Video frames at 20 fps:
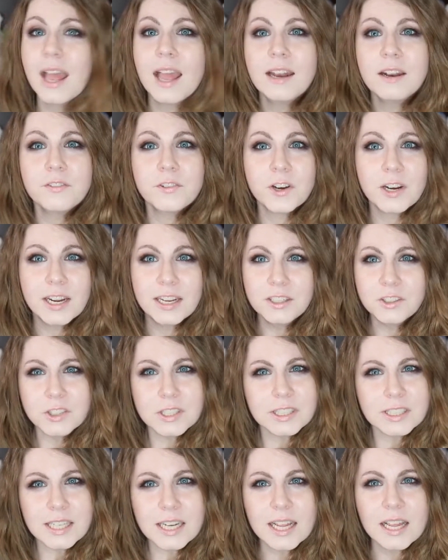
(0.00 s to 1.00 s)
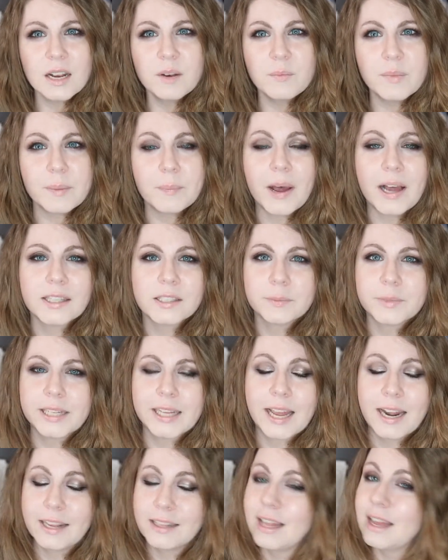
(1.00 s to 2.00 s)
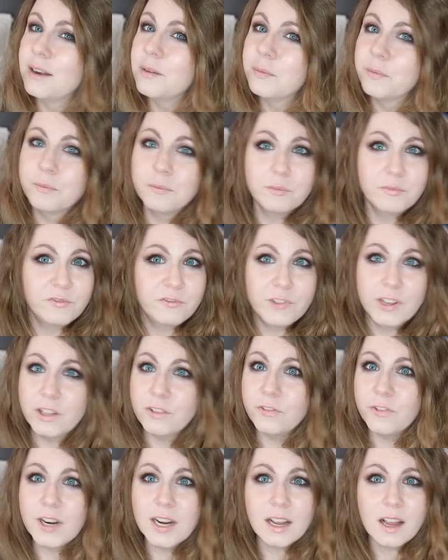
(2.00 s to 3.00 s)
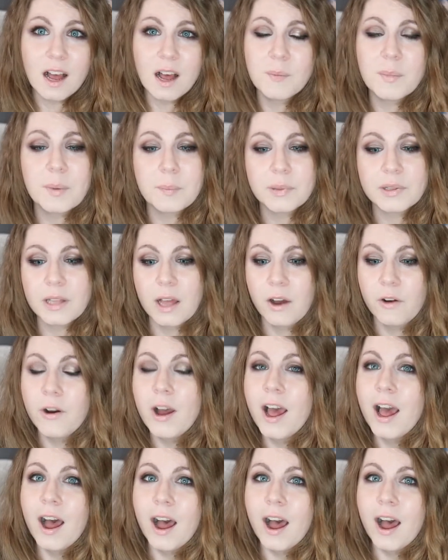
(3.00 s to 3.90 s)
And if you're interested in me possibly getting that, feel free to comment below.